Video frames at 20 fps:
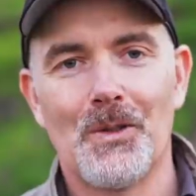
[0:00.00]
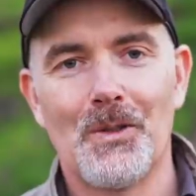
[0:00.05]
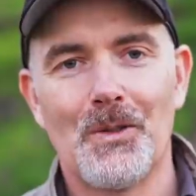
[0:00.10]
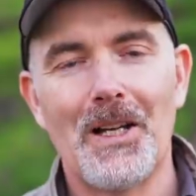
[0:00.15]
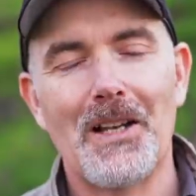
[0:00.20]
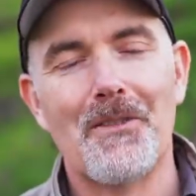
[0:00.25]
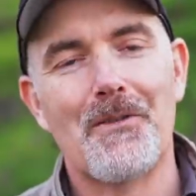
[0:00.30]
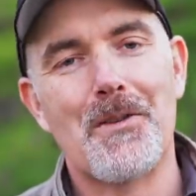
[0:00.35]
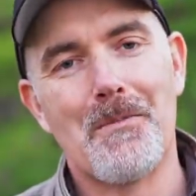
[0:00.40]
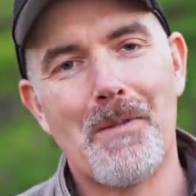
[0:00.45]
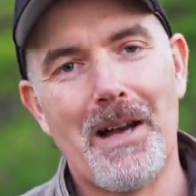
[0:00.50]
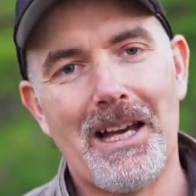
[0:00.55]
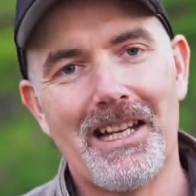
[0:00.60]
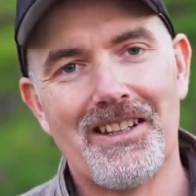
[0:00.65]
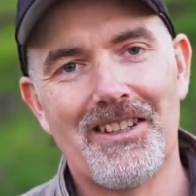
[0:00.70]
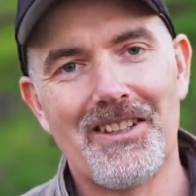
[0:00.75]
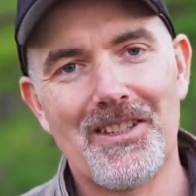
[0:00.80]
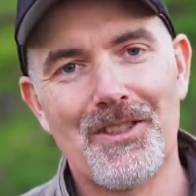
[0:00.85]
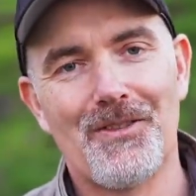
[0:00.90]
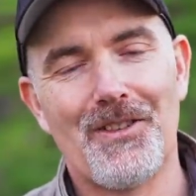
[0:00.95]
Well, if you made
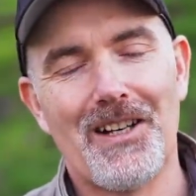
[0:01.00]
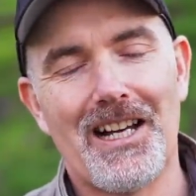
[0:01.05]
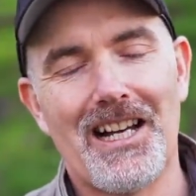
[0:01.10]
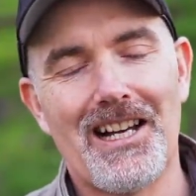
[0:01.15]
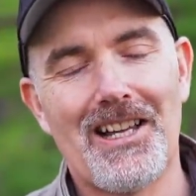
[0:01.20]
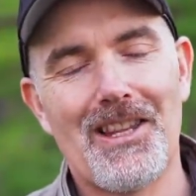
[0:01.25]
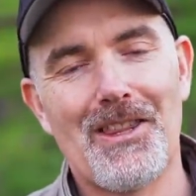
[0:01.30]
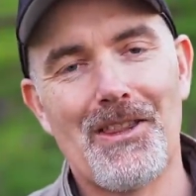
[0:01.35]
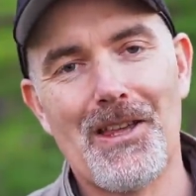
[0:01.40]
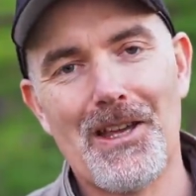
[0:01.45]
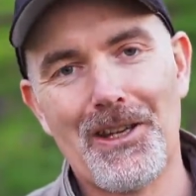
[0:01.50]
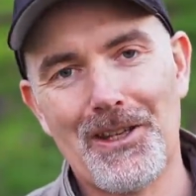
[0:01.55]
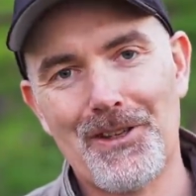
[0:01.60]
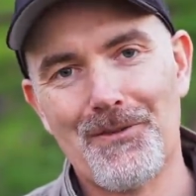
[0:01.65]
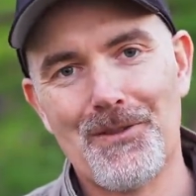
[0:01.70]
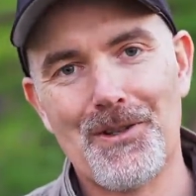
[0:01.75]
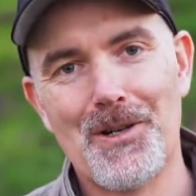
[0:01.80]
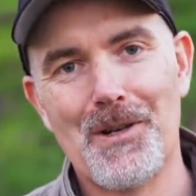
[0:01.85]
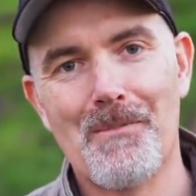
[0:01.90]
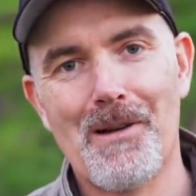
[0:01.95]
it this far, thank you
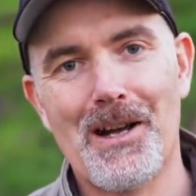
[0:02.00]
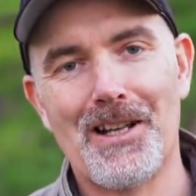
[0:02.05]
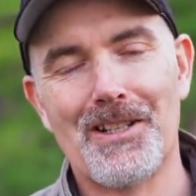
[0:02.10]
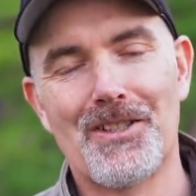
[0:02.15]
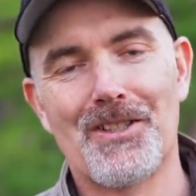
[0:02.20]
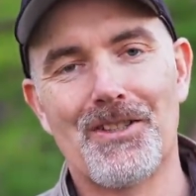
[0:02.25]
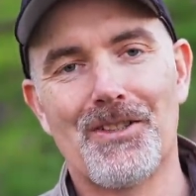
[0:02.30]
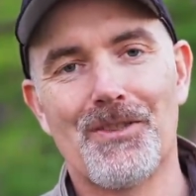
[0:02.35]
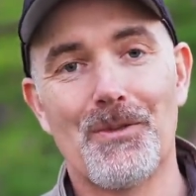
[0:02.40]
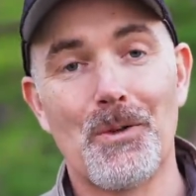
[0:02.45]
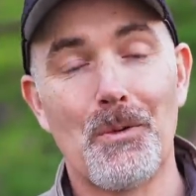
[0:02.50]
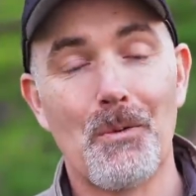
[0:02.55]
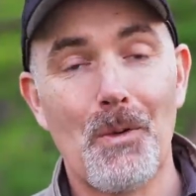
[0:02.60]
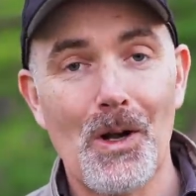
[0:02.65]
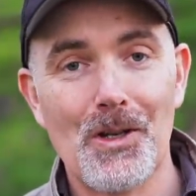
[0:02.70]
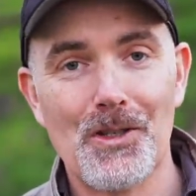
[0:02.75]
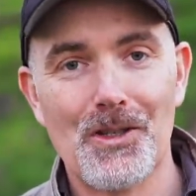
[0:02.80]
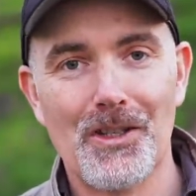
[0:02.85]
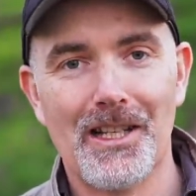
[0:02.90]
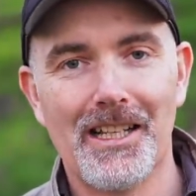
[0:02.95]
very much for
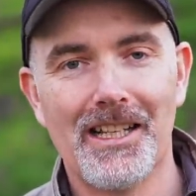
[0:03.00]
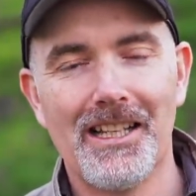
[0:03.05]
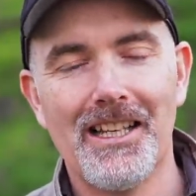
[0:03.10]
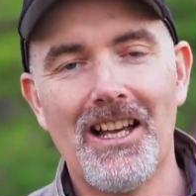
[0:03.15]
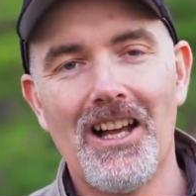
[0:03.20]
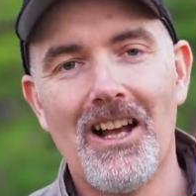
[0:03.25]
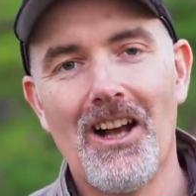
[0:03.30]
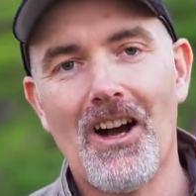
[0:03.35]
watching.